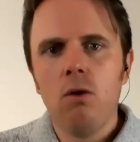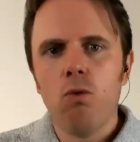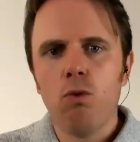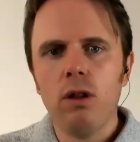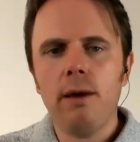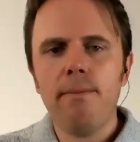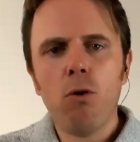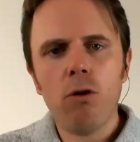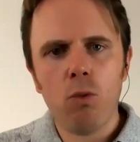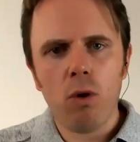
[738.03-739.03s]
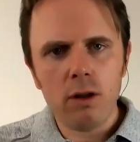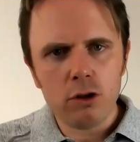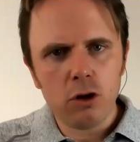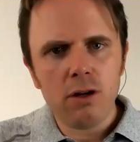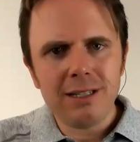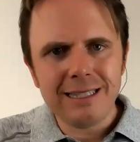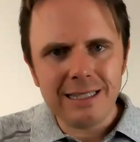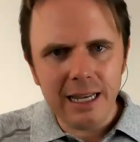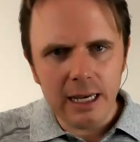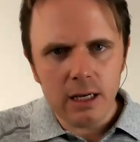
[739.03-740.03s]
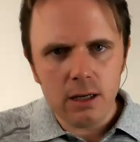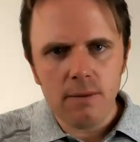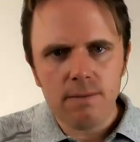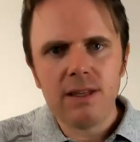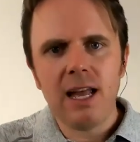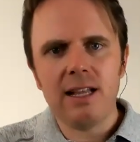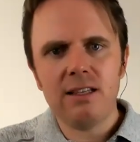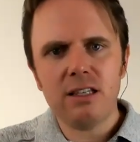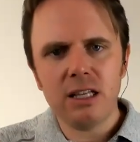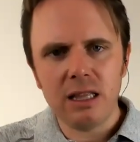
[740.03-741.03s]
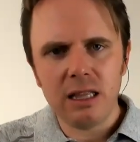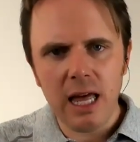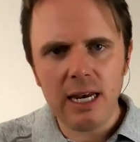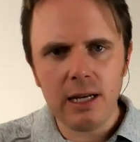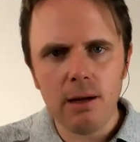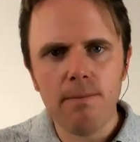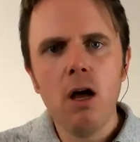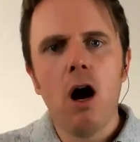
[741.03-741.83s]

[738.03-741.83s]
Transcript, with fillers: Really important ones are zinc and selenium.